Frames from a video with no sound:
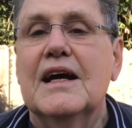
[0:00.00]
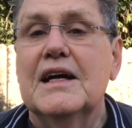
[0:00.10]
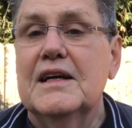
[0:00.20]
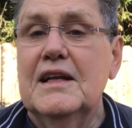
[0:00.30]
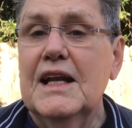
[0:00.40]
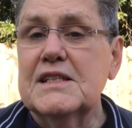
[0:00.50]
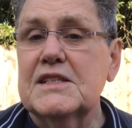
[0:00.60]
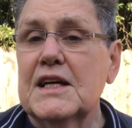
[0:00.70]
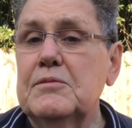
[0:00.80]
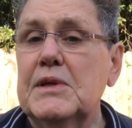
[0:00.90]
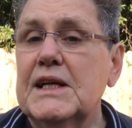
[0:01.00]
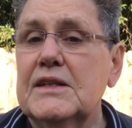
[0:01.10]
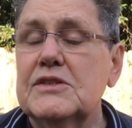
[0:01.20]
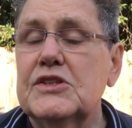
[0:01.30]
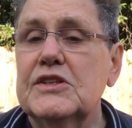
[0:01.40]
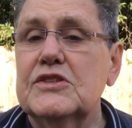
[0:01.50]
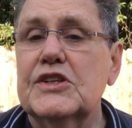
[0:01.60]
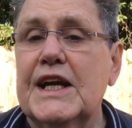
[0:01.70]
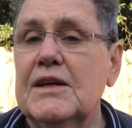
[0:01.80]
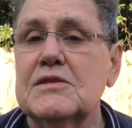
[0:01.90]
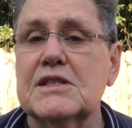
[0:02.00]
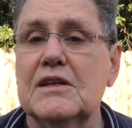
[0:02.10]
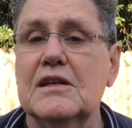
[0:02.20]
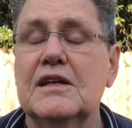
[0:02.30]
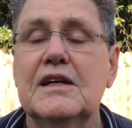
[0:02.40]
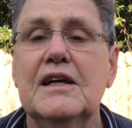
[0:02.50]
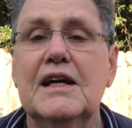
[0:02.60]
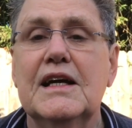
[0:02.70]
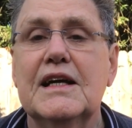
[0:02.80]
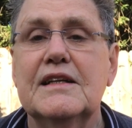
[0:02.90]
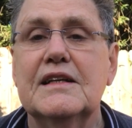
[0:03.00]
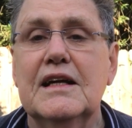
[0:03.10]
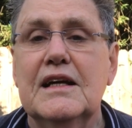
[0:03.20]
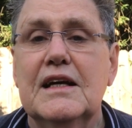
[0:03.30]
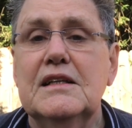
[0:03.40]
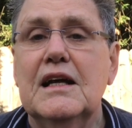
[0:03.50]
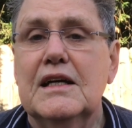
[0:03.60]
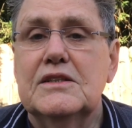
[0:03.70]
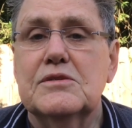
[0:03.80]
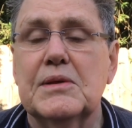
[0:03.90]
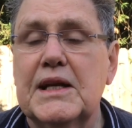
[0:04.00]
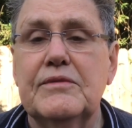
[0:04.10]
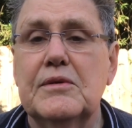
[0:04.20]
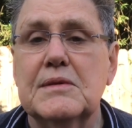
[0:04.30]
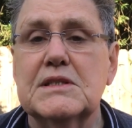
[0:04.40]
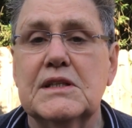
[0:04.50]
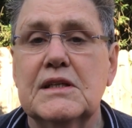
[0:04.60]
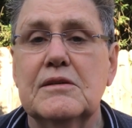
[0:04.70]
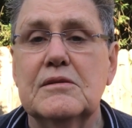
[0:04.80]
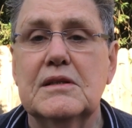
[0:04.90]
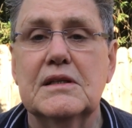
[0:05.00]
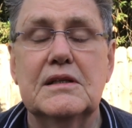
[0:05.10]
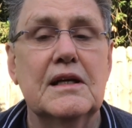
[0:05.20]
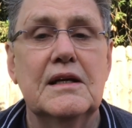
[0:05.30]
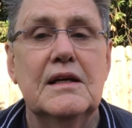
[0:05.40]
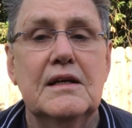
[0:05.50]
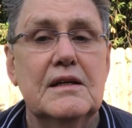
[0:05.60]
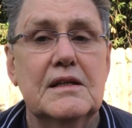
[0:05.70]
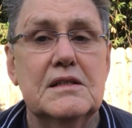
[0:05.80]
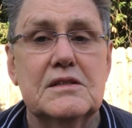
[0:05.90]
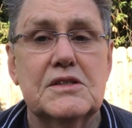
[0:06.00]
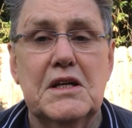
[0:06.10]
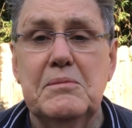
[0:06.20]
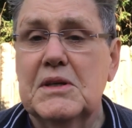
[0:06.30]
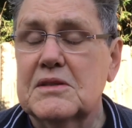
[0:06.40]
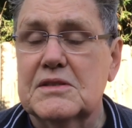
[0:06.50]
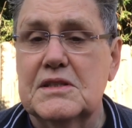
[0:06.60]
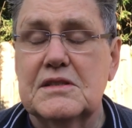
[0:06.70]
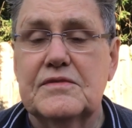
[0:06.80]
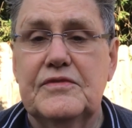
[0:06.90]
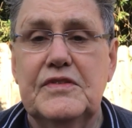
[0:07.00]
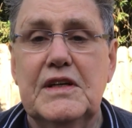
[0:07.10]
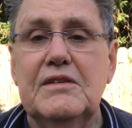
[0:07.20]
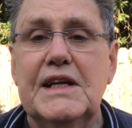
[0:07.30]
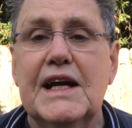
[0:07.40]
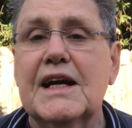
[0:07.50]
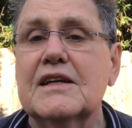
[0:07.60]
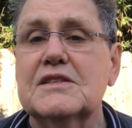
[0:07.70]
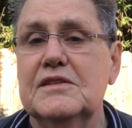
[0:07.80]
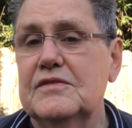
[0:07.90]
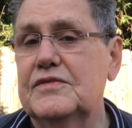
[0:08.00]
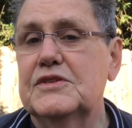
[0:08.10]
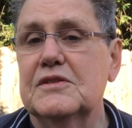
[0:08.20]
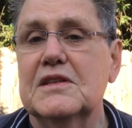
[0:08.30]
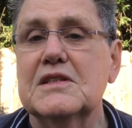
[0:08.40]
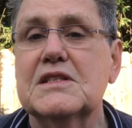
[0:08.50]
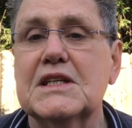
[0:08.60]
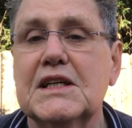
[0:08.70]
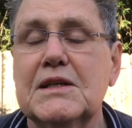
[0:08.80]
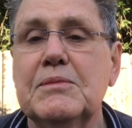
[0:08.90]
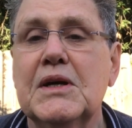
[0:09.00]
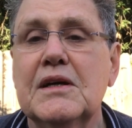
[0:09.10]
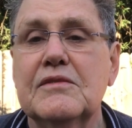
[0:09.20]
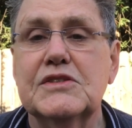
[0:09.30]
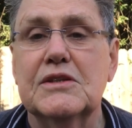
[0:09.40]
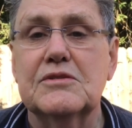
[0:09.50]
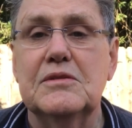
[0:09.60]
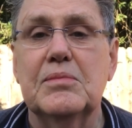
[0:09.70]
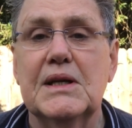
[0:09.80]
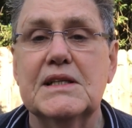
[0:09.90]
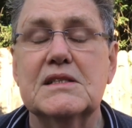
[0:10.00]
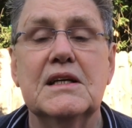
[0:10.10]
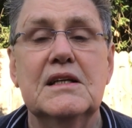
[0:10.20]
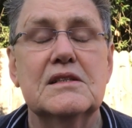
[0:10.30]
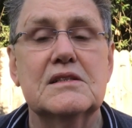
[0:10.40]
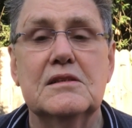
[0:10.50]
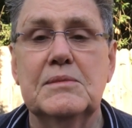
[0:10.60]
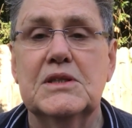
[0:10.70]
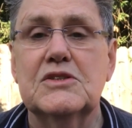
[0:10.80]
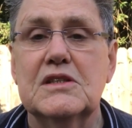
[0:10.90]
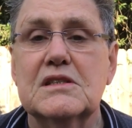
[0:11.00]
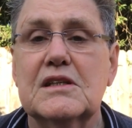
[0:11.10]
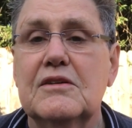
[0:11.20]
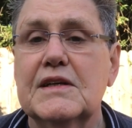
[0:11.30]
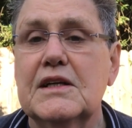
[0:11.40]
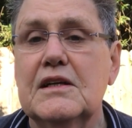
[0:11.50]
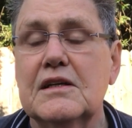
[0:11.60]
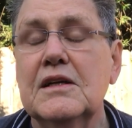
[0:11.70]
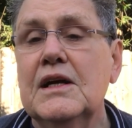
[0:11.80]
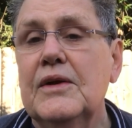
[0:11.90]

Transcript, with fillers: Uh, last night we had the church council, and I, I just want everyone to know that uh, St. Mark's is very active during this time of shelter in place. So much is going on.